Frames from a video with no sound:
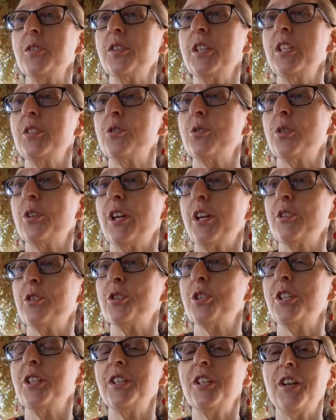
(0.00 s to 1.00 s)
the
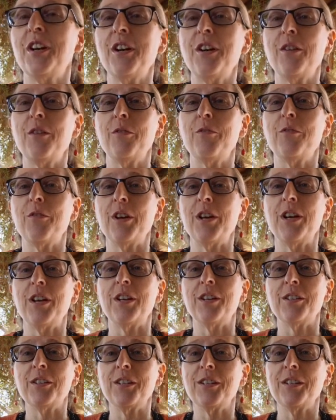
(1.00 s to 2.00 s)
introduction of
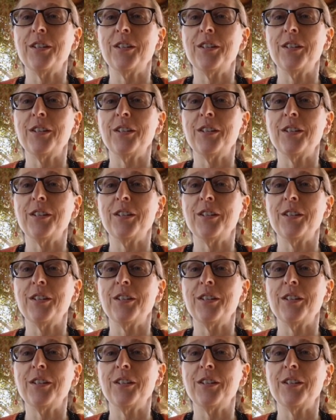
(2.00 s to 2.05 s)
a